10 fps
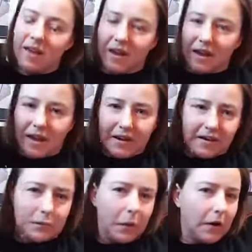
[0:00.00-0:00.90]
And
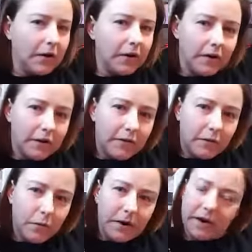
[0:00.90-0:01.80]
it's part
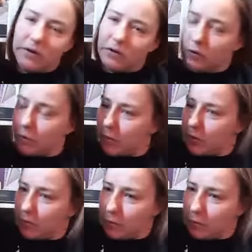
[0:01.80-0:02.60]
of what I do